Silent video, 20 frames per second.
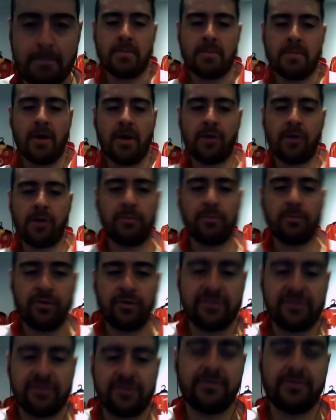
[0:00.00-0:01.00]
Michael
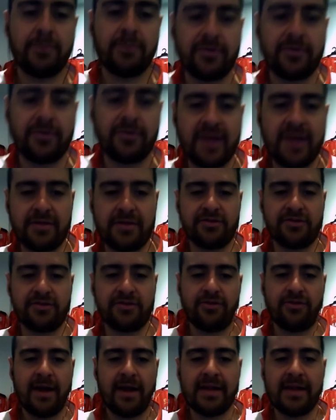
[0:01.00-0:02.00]
Brooks, a Football South
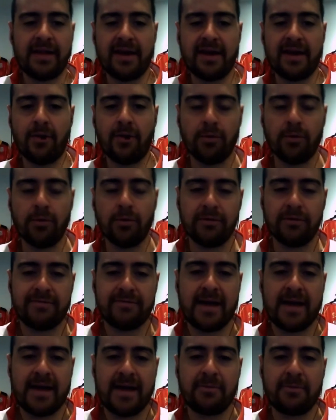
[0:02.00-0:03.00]
Australia Hall of
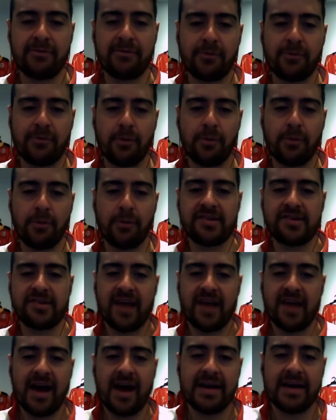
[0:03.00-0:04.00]
Famer, of course.
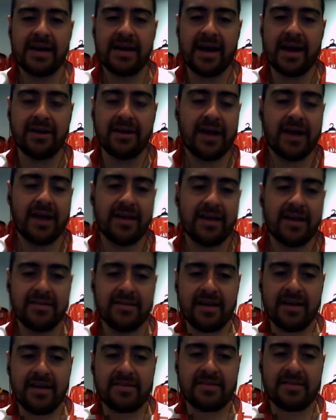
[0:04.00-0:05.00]
Uh, now, yeah,
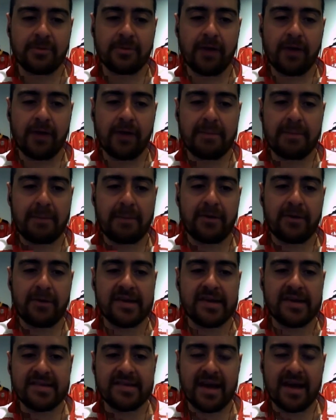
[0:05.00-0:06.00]
you had some great
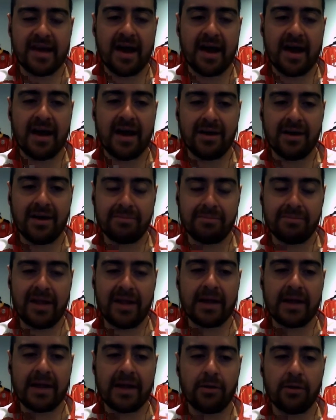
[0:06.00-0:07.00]
memories uh,
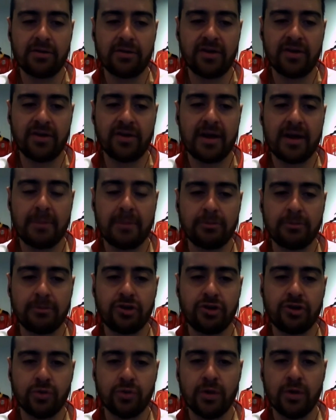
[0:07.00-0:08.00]
playing alongside him, I'm
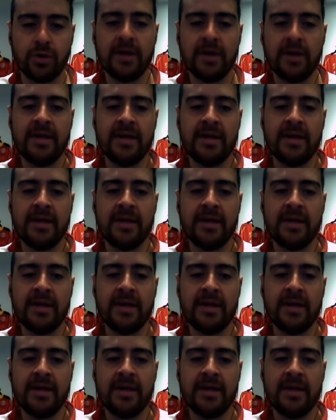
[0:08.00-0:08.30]
sure.